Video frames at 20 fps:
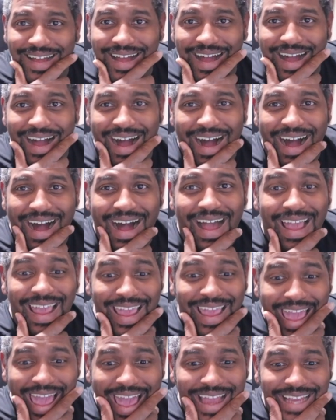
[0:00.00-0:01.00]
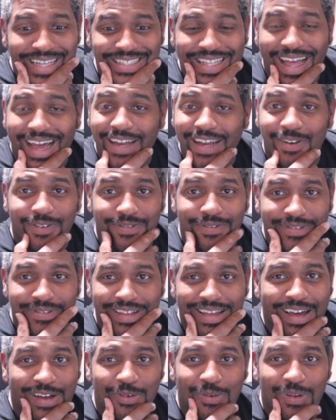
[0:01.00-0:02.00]
I don't
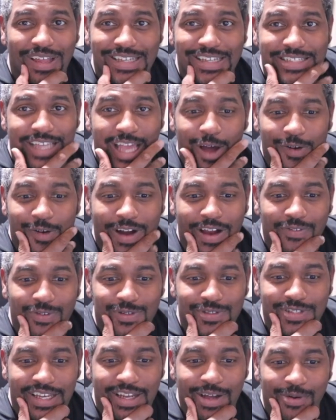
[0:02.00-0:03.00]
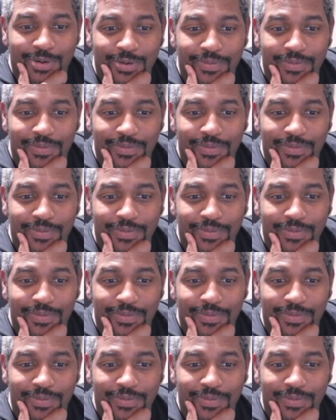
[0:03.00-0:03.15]
like scout rifles. I don't.